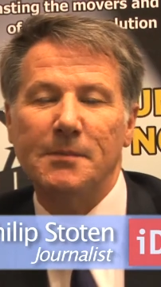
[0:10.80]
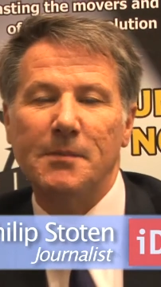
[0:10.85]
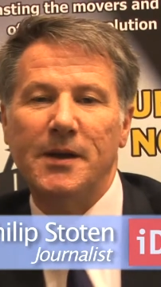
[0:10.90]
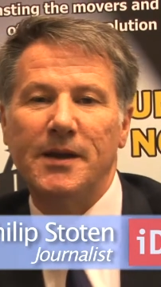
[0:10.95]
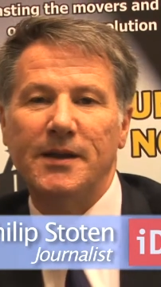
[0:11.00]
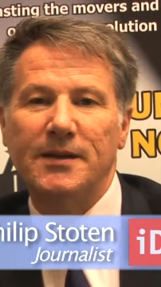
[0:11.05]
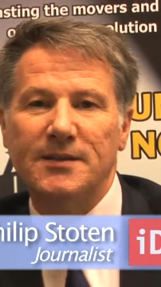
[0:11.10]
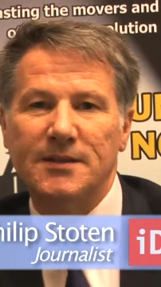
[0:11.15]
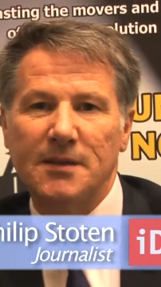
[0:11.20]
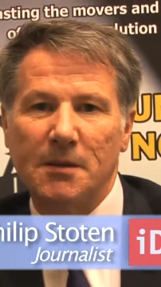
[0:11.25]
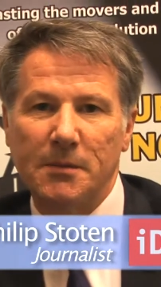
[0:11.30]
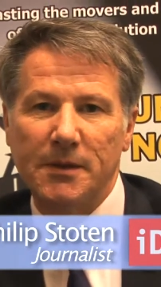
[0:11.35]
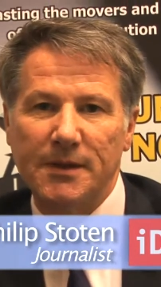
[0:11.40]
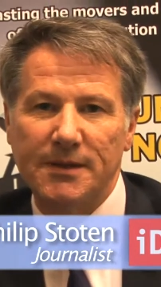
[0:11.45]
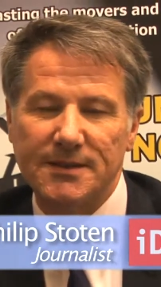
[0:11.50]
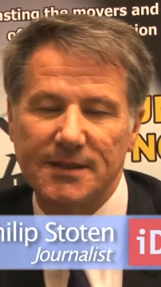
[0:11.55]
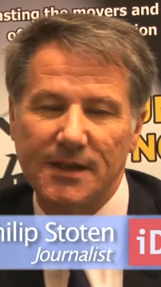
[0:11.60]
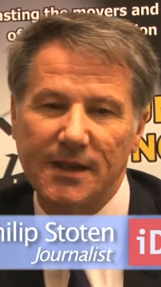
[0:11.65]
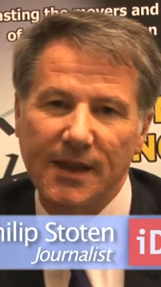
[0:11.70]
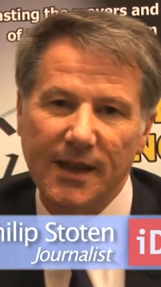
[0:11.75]
EMEA
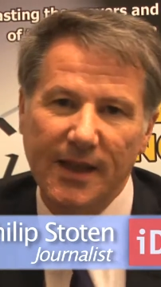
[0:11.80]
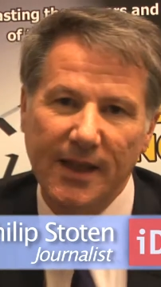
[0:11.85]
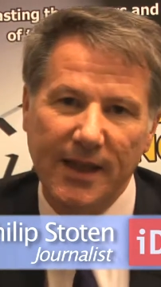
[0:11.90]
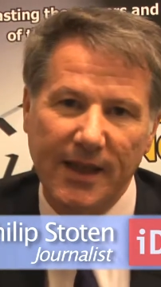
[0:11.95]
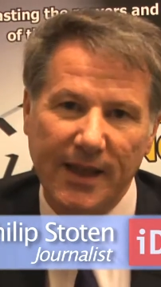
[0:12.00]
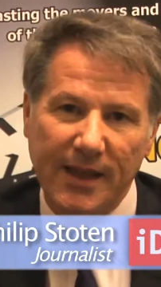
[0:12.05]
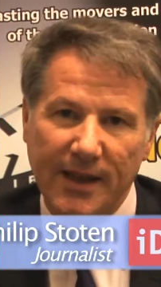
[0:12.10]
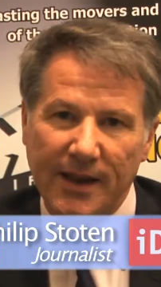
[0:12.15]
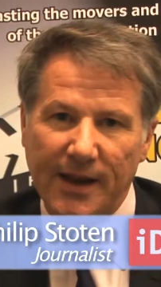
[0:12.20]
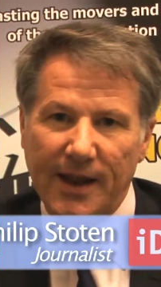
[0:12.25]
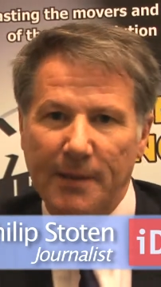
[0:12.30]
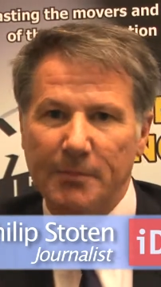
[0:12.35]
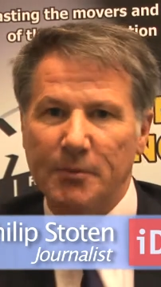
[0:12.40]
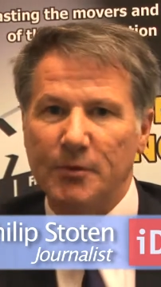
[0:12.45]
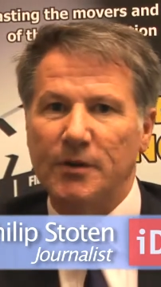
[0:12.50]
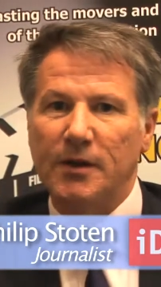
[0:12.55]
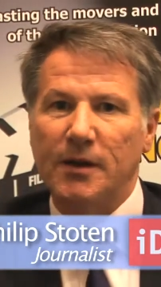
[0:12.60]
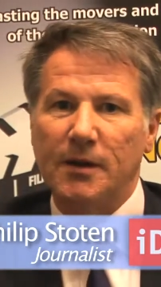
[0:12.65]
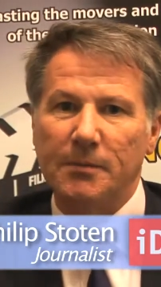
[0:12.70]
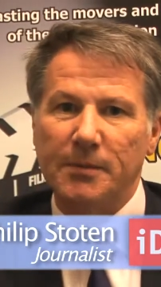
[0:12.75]
Summit in Abu
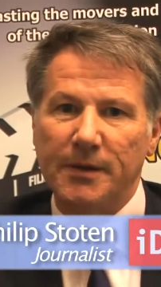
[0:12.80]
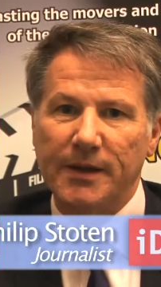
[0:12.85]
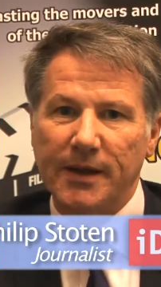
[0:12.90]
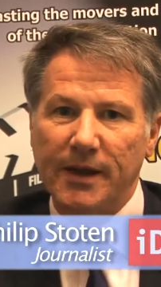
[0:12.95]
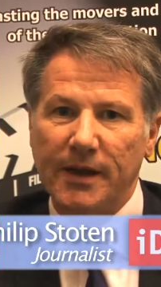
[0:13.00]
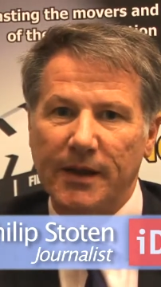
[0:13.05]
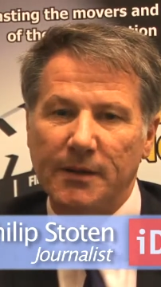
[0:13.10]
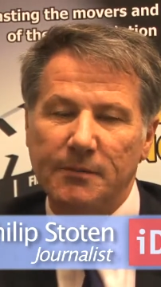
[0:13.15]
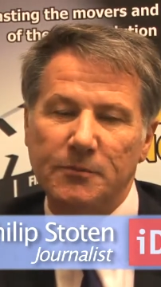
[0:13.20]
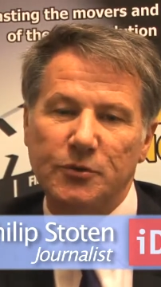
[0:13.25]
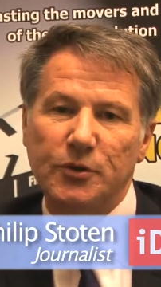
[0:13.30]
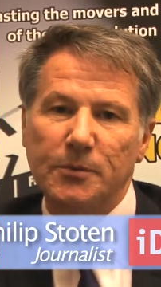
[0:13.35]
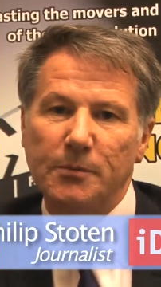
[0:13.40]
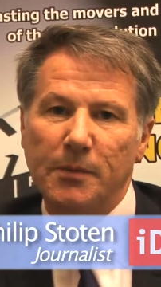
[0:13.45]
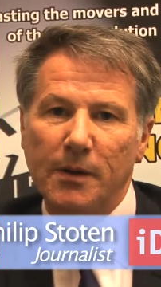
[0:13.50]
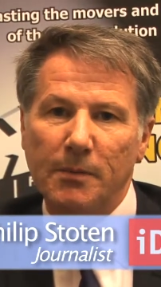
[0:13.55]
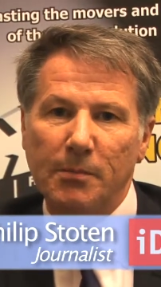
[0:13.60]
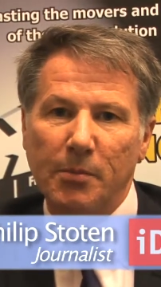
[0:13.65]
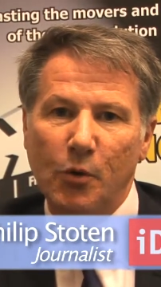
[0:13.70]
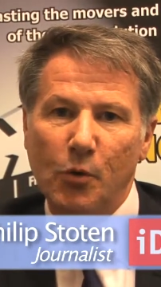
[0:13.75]
Dhabi and I'm joined by
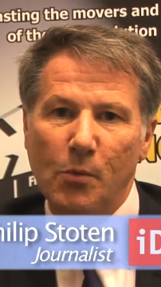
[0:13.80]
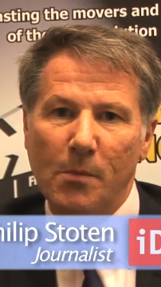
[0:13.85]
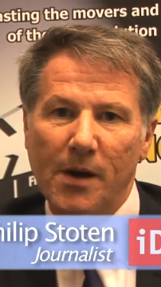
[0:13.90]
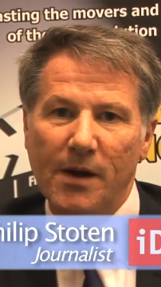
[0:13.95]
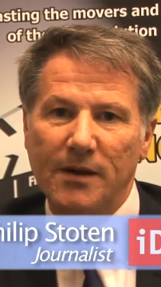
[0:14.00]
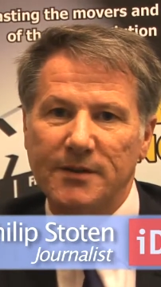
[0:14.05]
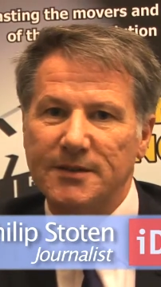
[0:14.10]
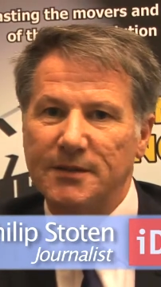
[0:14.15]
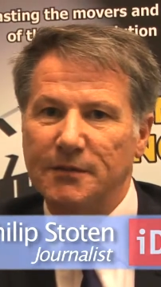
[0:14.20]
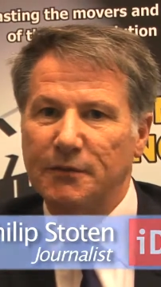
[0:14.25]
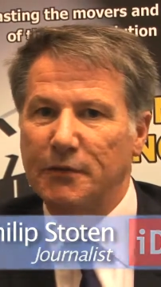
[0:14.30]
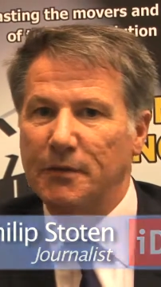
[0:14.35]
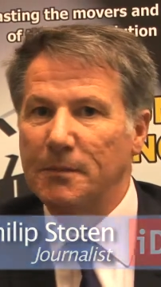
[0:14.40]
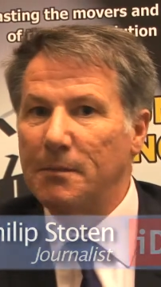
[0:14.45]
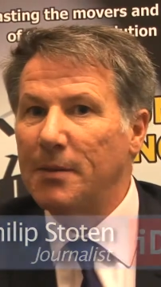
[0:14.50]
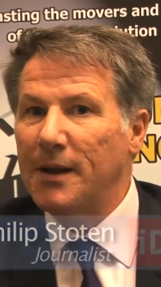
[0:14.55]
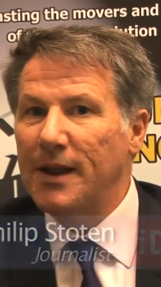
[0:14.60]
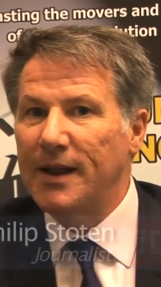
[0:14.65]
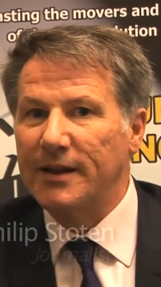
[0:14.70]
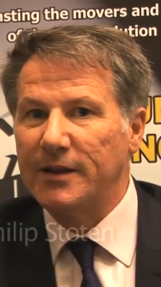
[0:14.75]
Paul Martin from
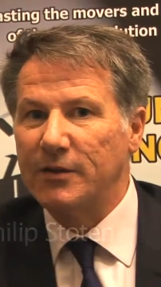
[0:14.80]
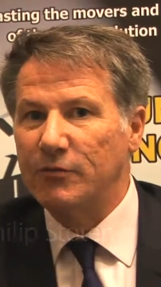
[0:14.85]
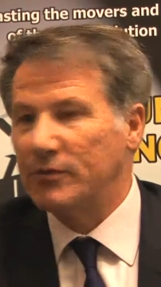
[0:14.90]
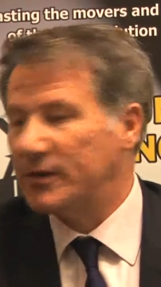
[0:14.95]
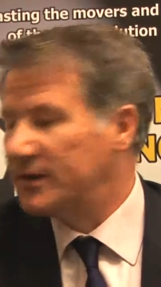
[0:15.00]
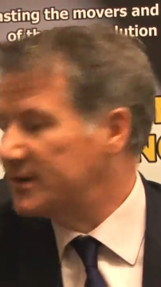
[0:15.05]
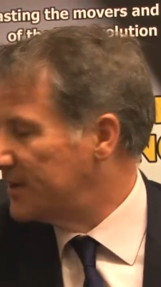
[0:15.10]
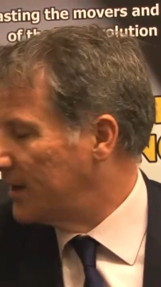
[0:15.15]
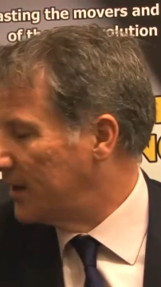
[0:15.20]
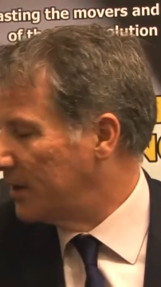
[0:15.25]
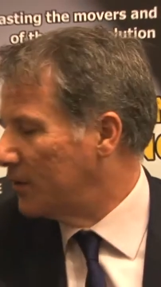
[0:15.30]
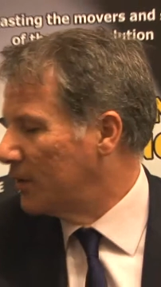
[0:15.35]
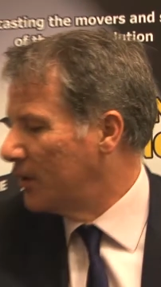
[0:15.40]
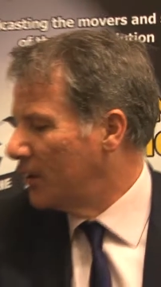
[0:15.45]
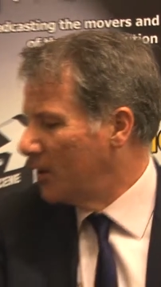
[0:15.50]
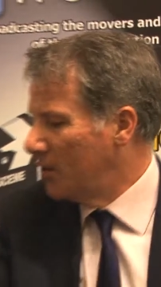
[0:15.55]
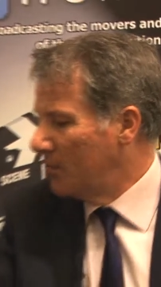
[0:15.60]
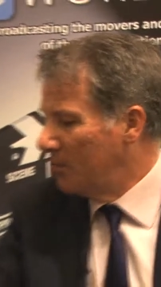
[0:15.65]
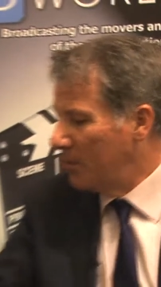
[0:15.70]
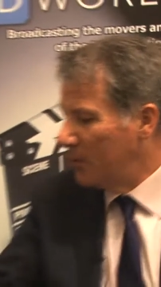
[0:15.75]
Planet Retail.
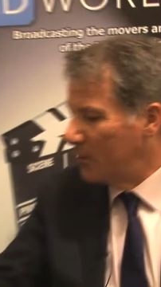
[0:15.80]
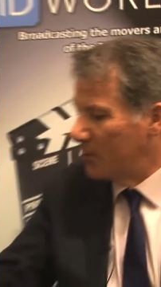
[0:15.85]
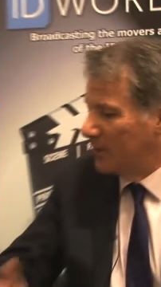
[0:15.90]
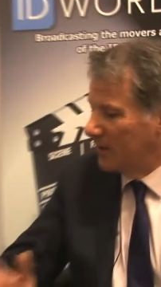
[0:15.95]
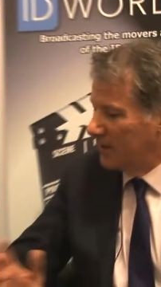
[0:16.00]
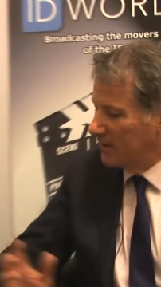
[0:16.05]
Paul,